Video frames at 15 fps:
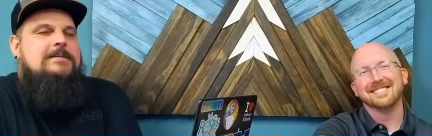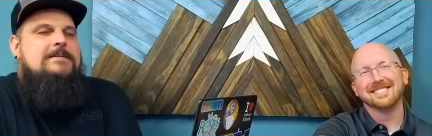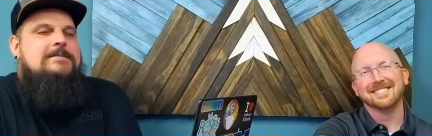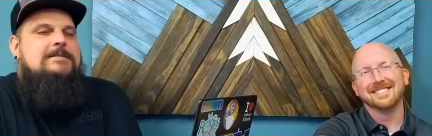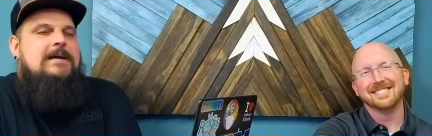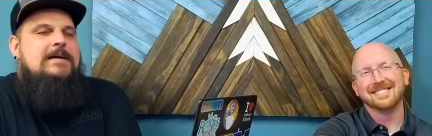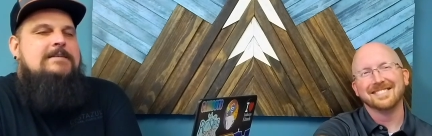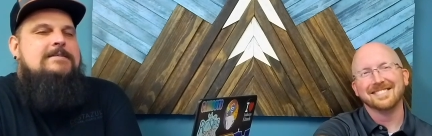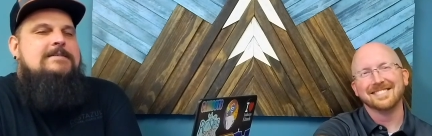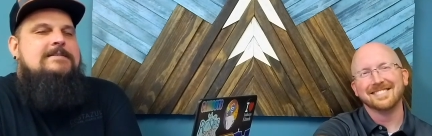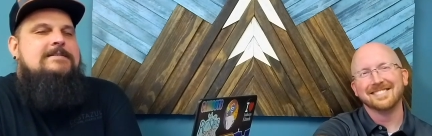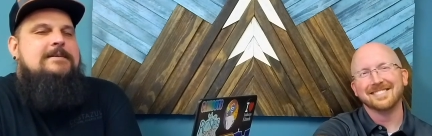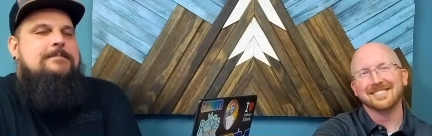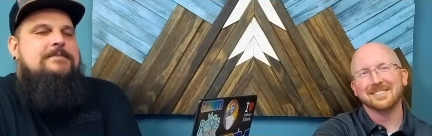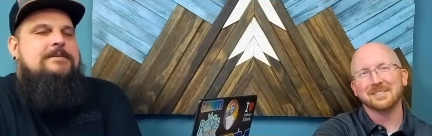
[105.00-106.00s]
Speaker 1: Signs and
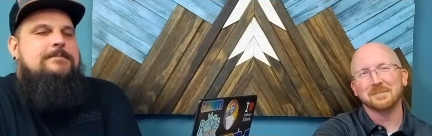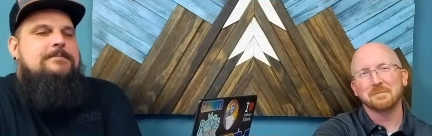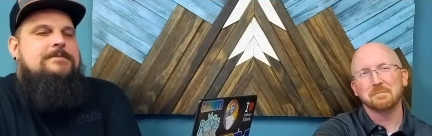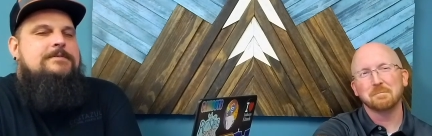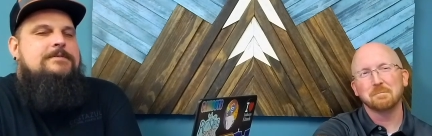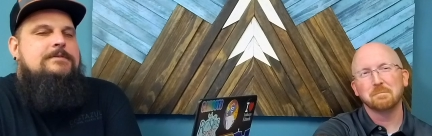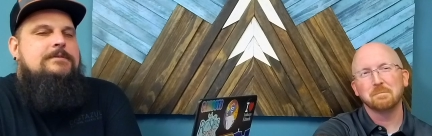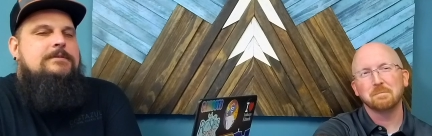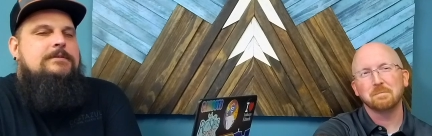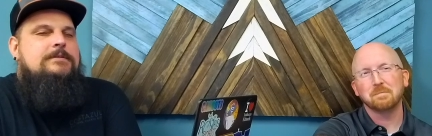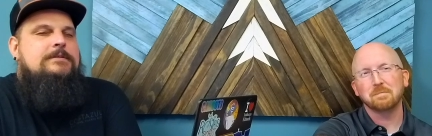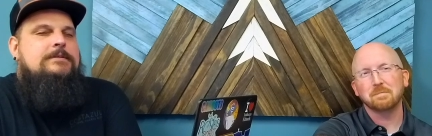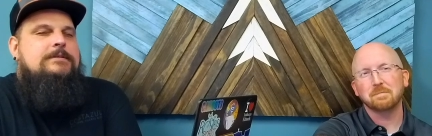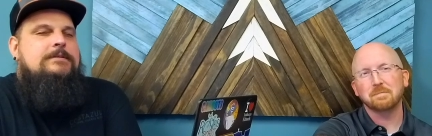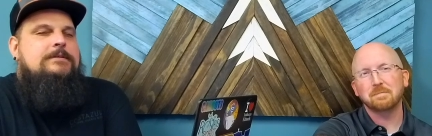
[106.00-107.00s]
symptoms.
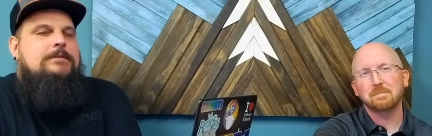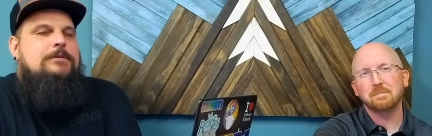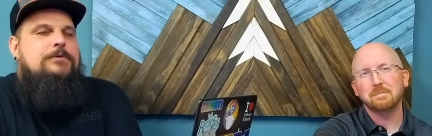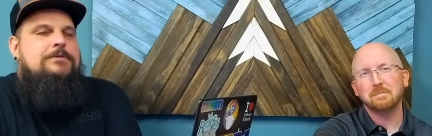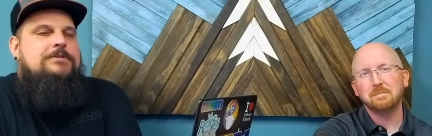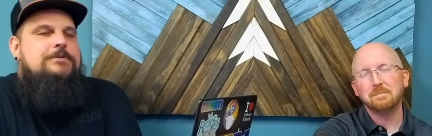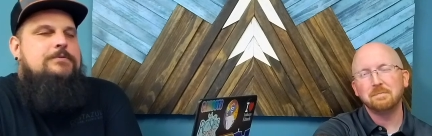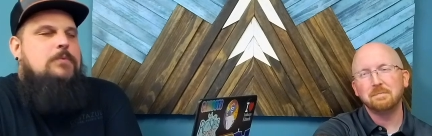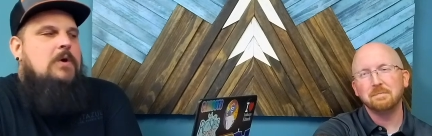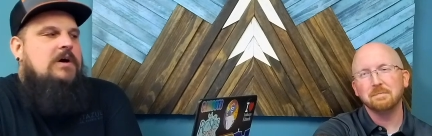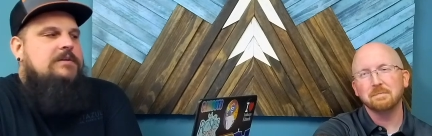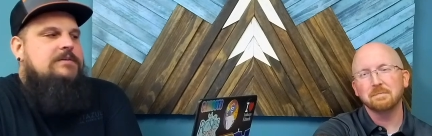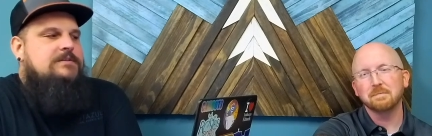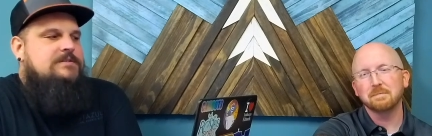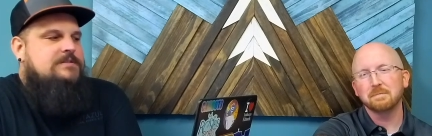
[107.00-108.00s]
Luke, do you
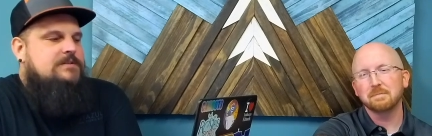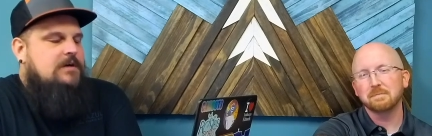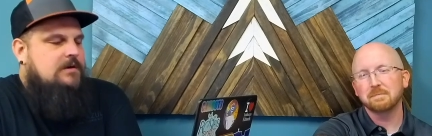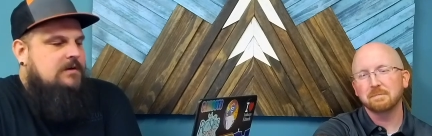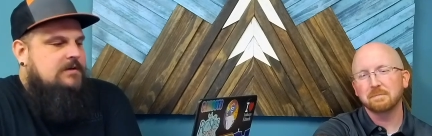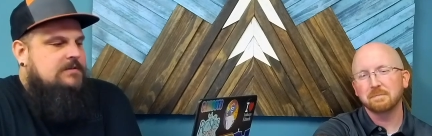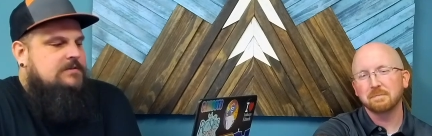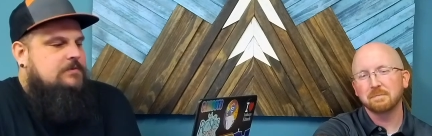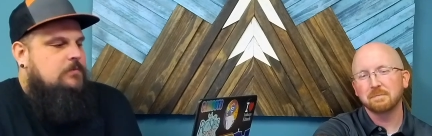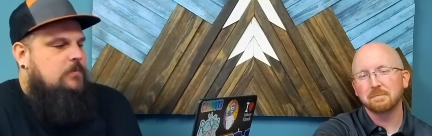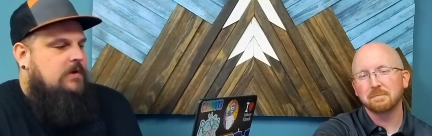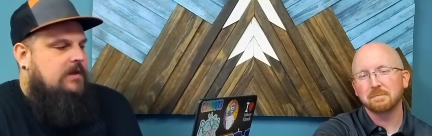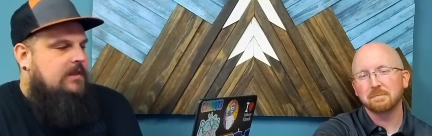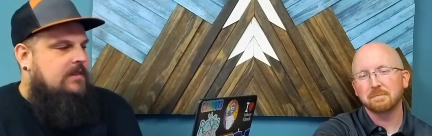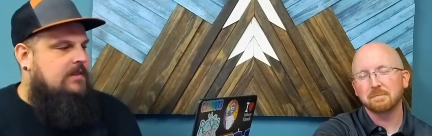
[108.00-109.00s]
want to start us
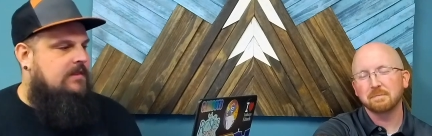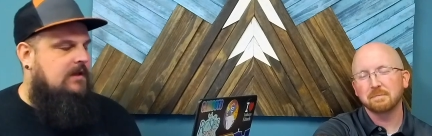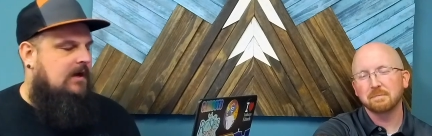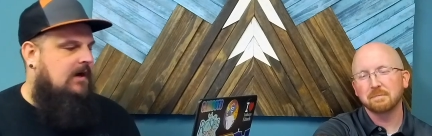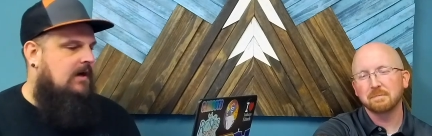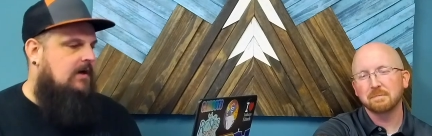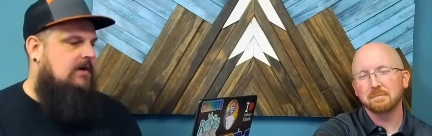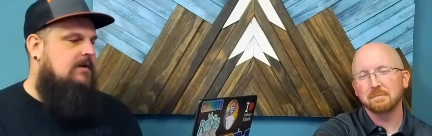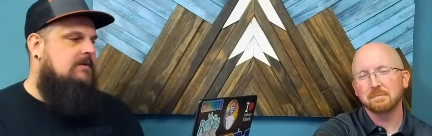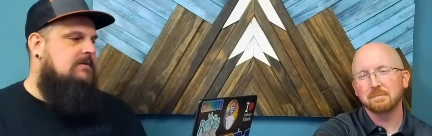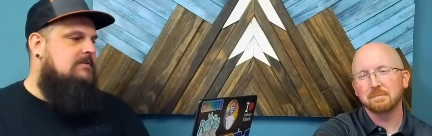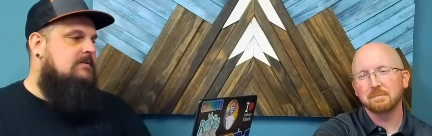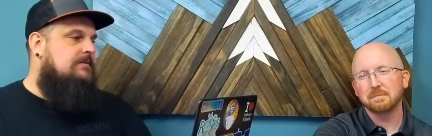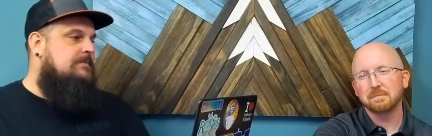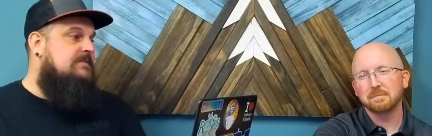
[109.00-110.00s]
with
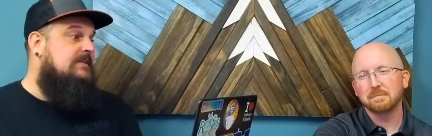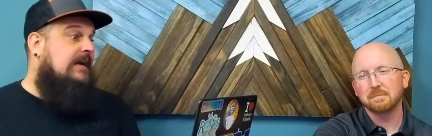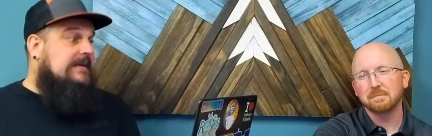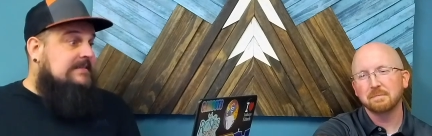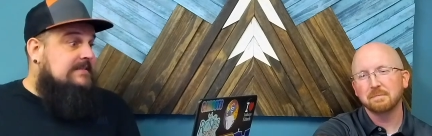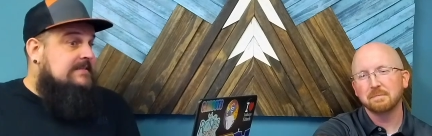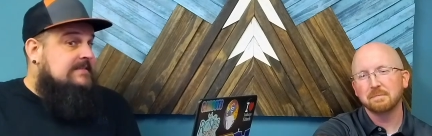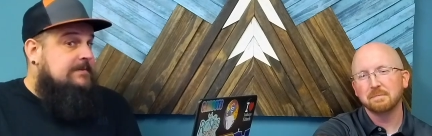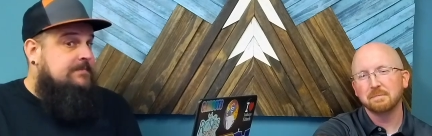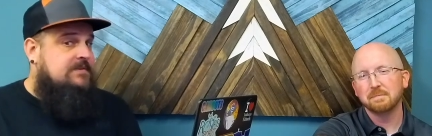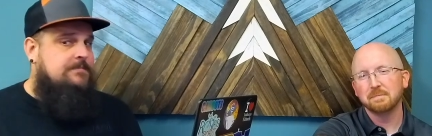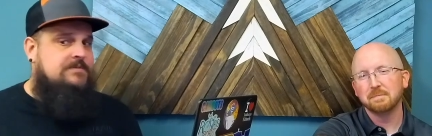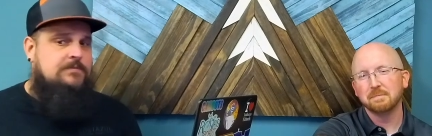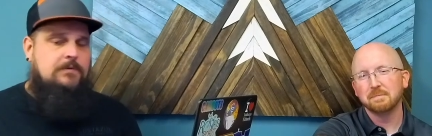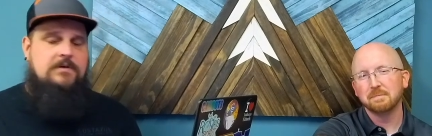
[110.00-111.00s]
some signs and
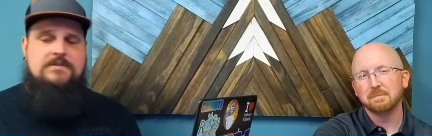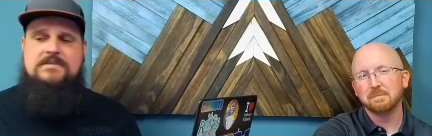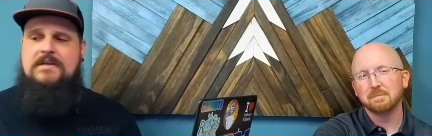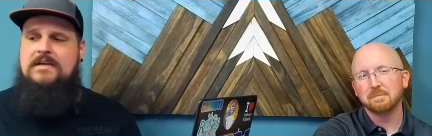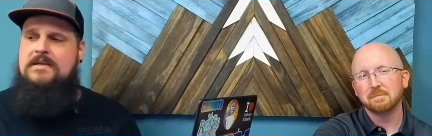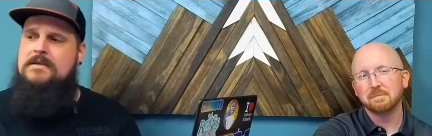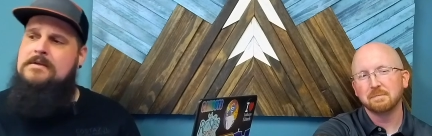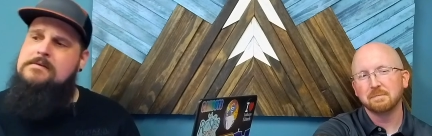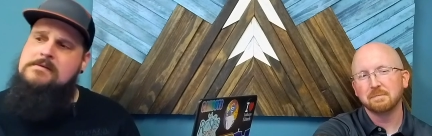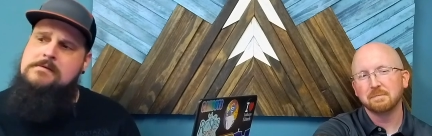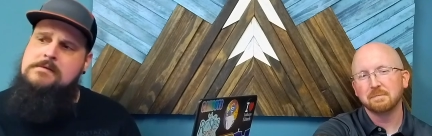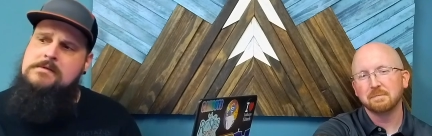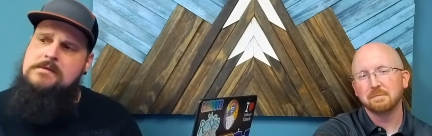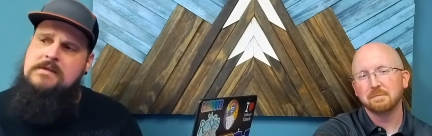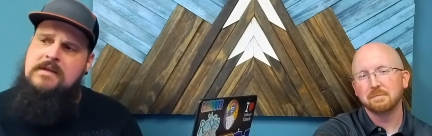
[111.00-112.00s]
symptoms where it's like,
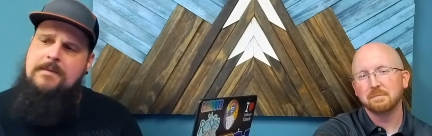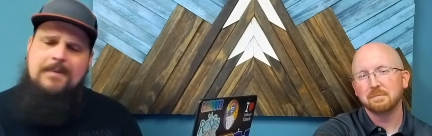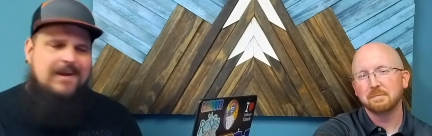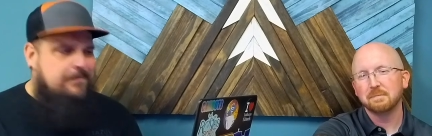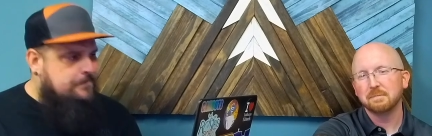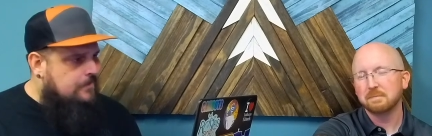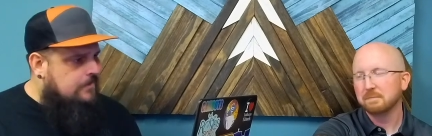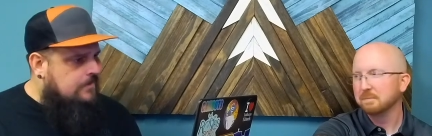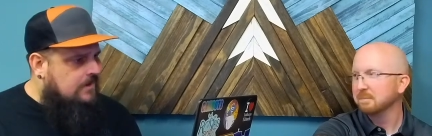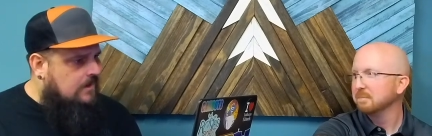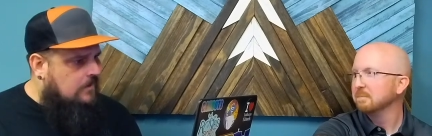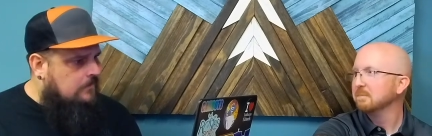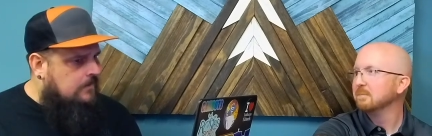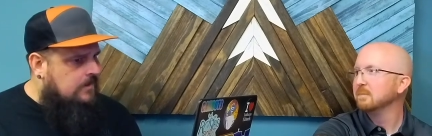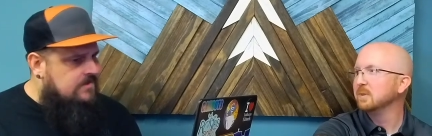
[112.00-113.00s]
am I burning
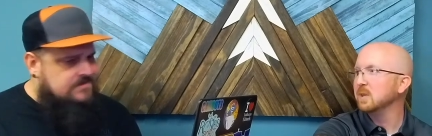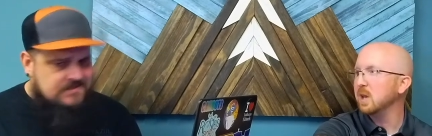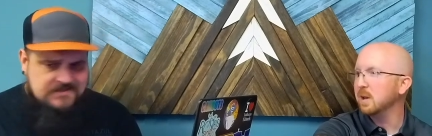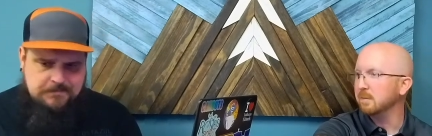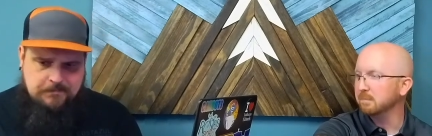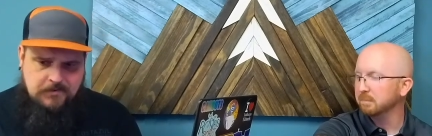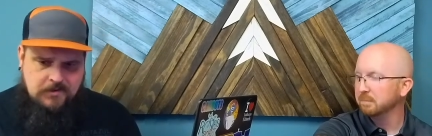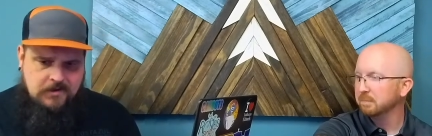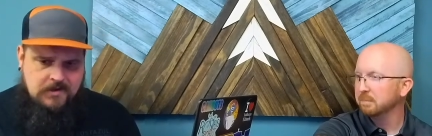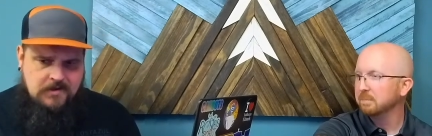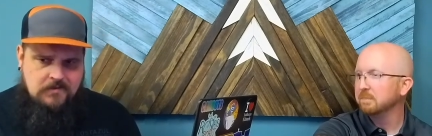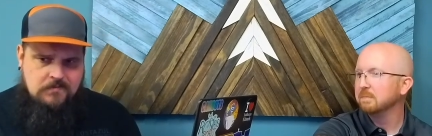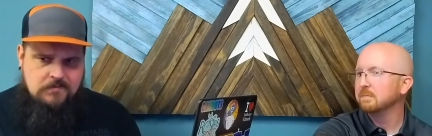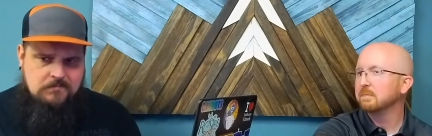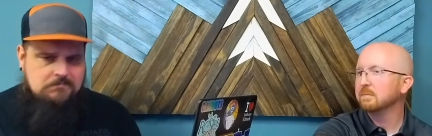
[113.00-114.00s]
out? Right? Is this
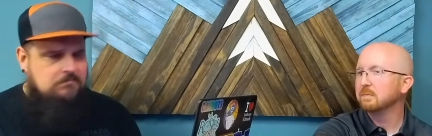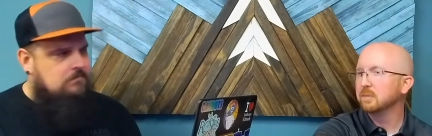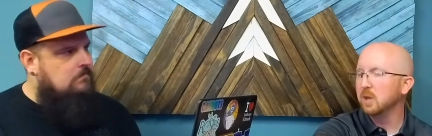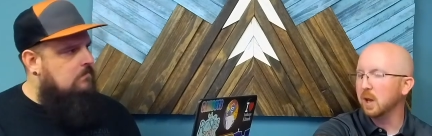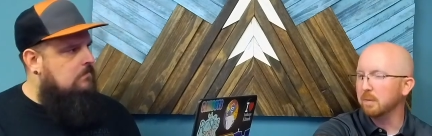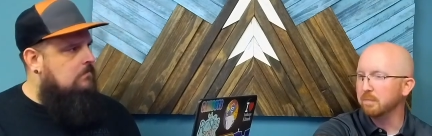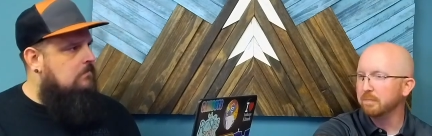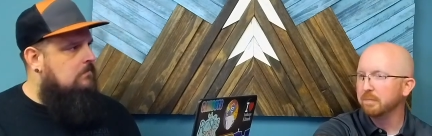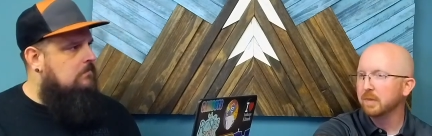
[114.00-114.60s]
burnout? Yeah.